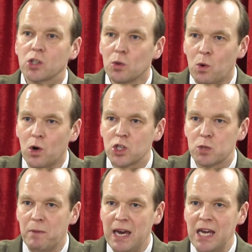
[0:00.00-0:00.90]
towards
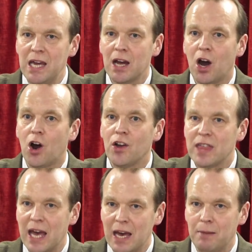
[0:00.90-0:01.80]
me or
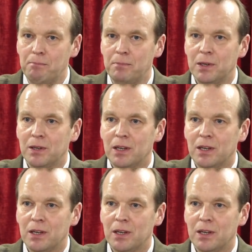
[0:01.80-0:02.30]
them.